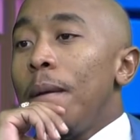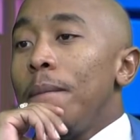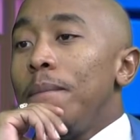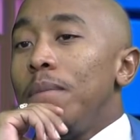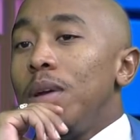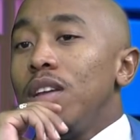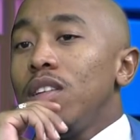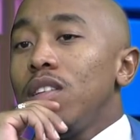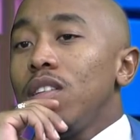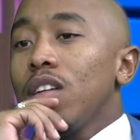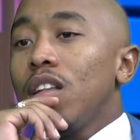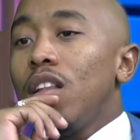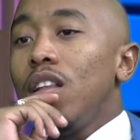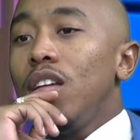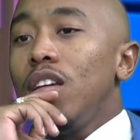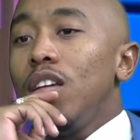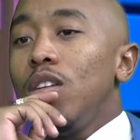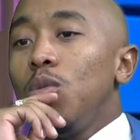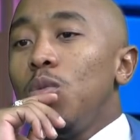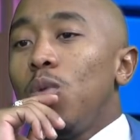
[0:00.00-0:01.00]

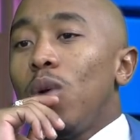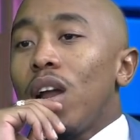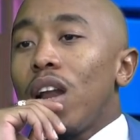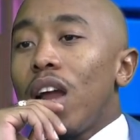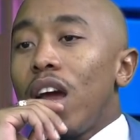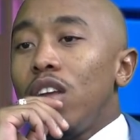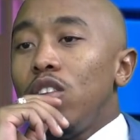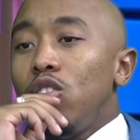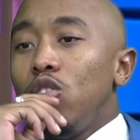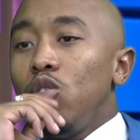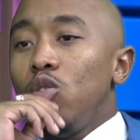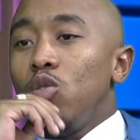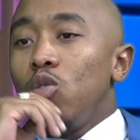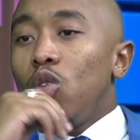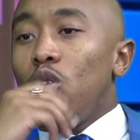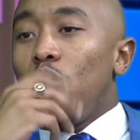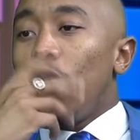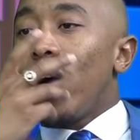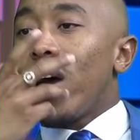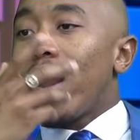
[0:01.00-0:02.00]
Basically, what I do
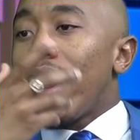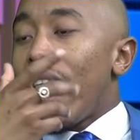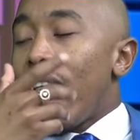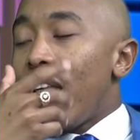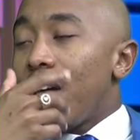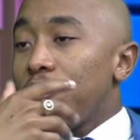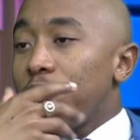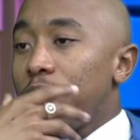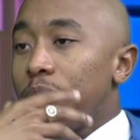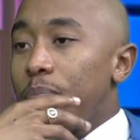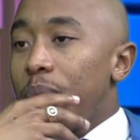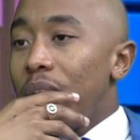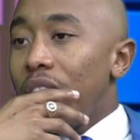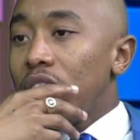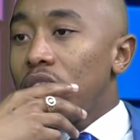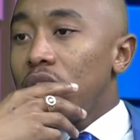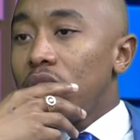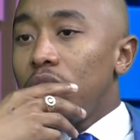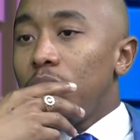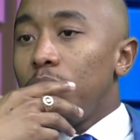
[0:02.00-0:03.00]
or what I have
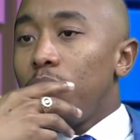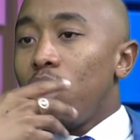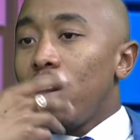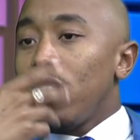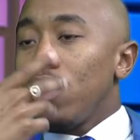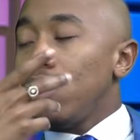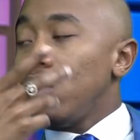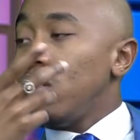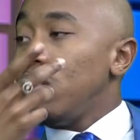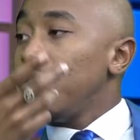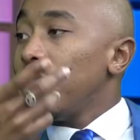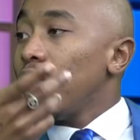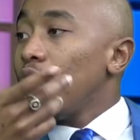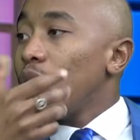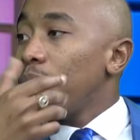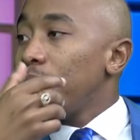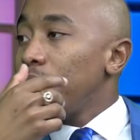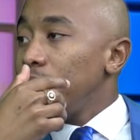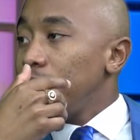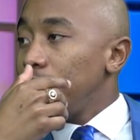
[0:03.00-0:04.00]
passion about is
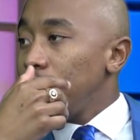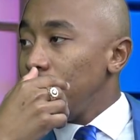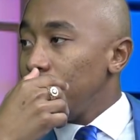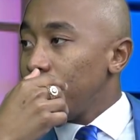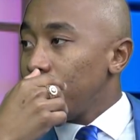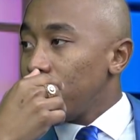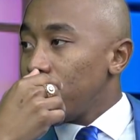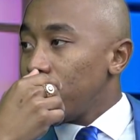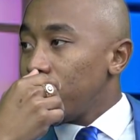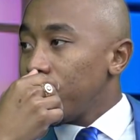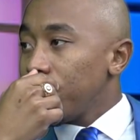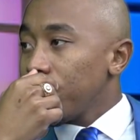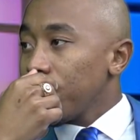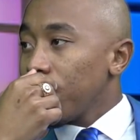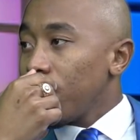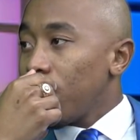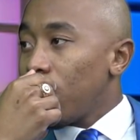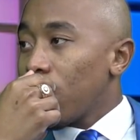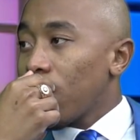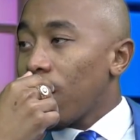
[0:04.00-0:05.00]
developing people.
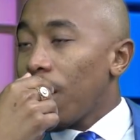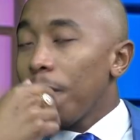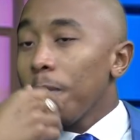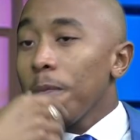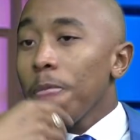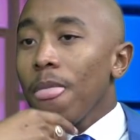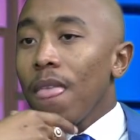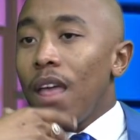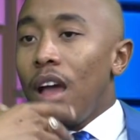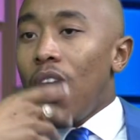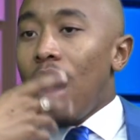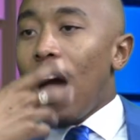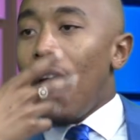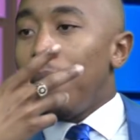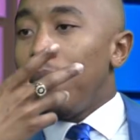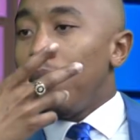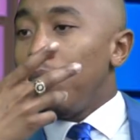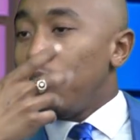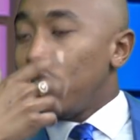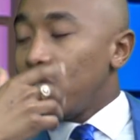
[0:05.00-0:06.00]
Okay,
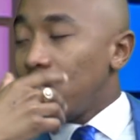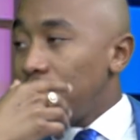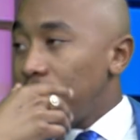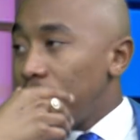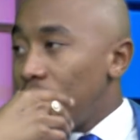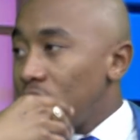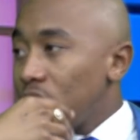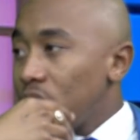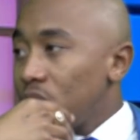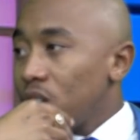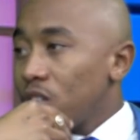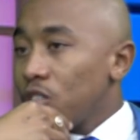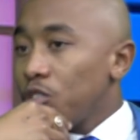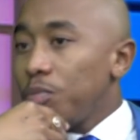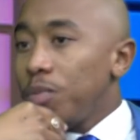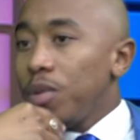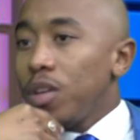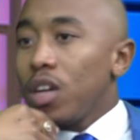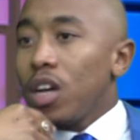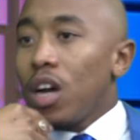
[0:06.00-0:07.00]
I'm a motivational
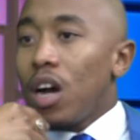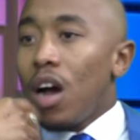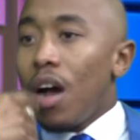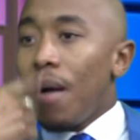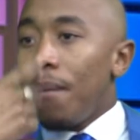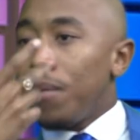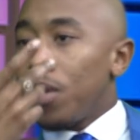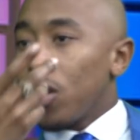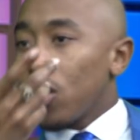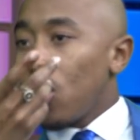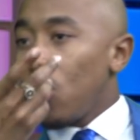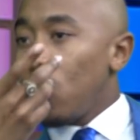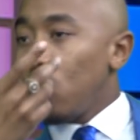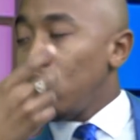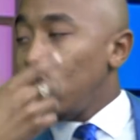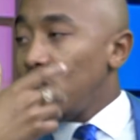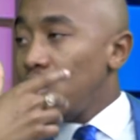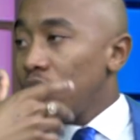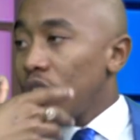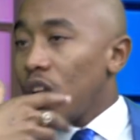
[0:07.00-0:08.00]
speaker. I'm a
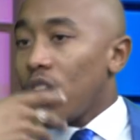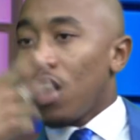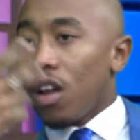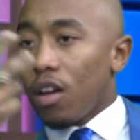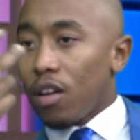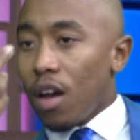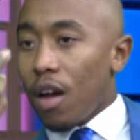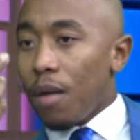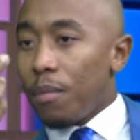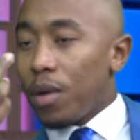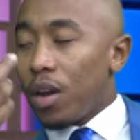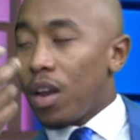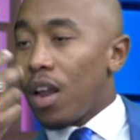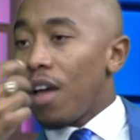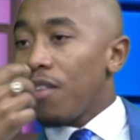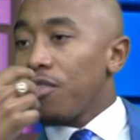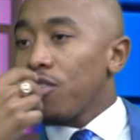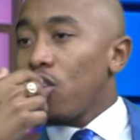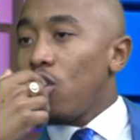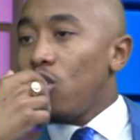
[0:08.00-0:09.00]
coach. I'm a
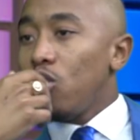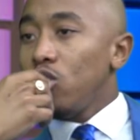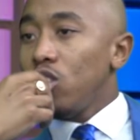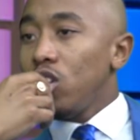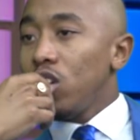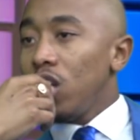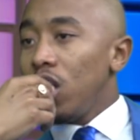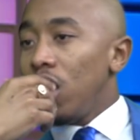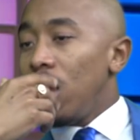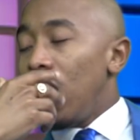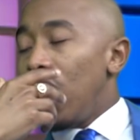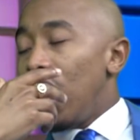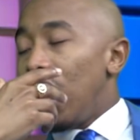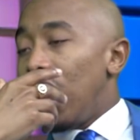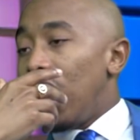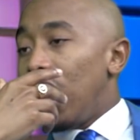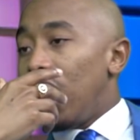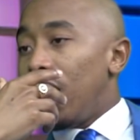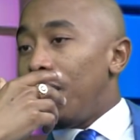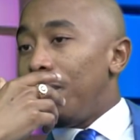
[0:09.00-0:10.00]
life coach,
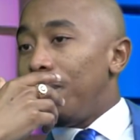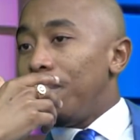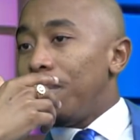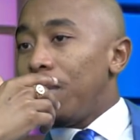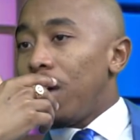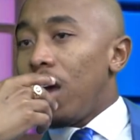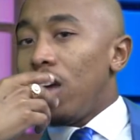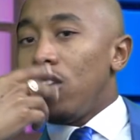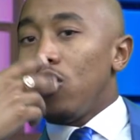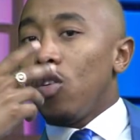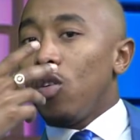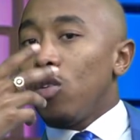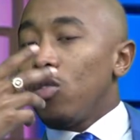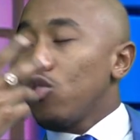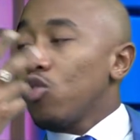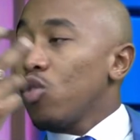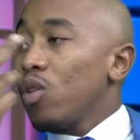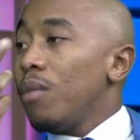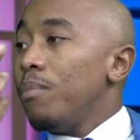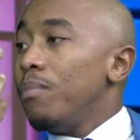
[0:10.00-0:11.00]
and
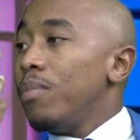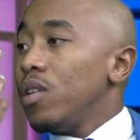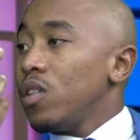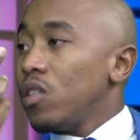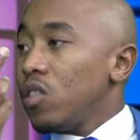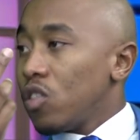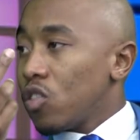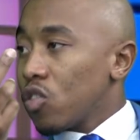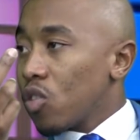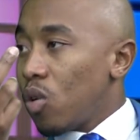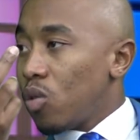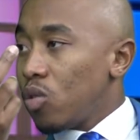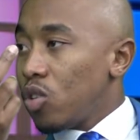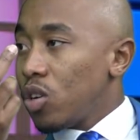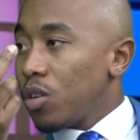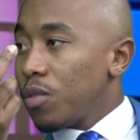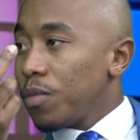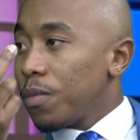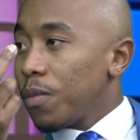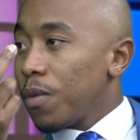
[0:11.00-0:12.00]
also a business coach.
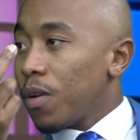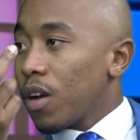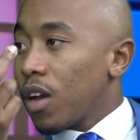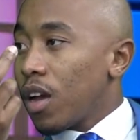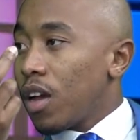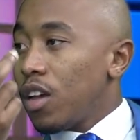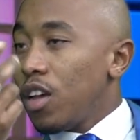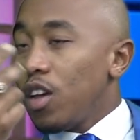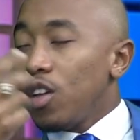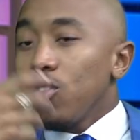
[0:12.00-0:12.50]
Okay?